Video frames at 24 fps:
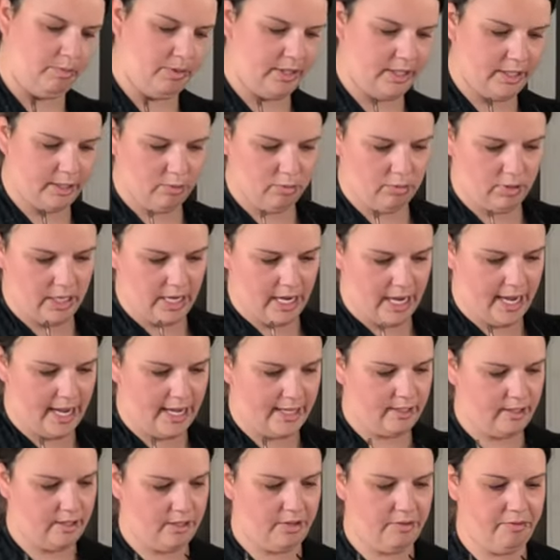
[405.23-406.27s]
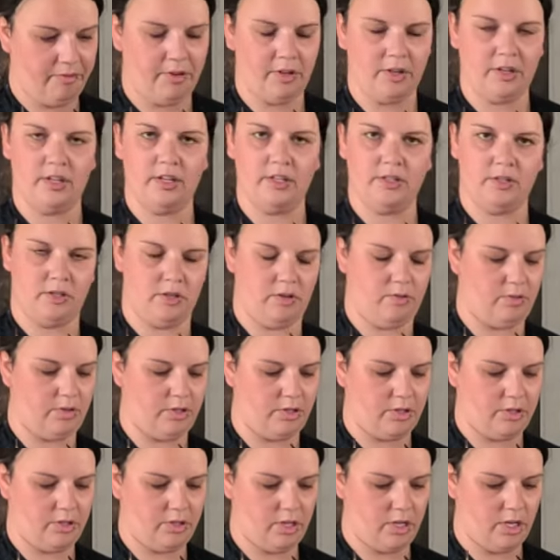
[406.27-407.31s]
But this one has the diverter, so we're
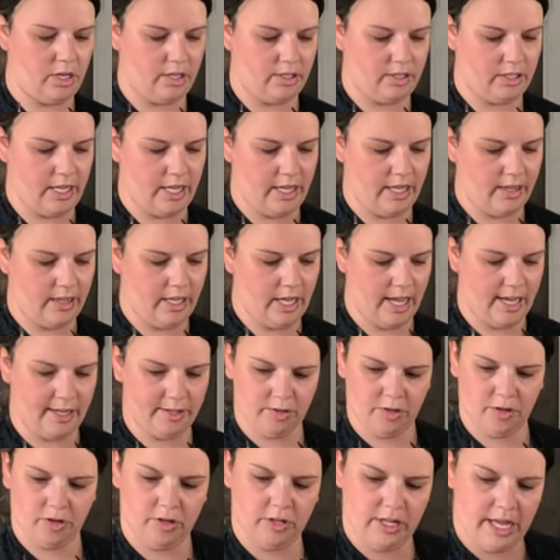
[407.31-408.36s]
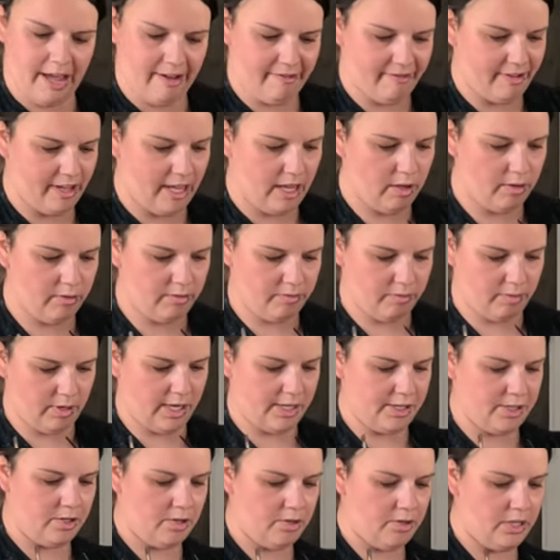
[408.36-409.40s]
just gonna take that, turn that valve where
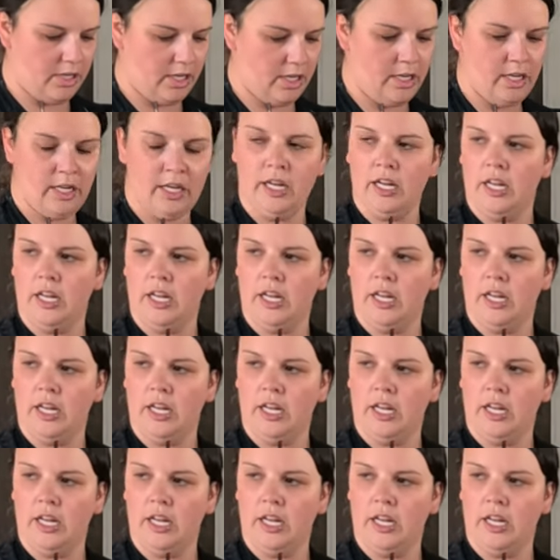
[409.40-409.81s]
I showed you,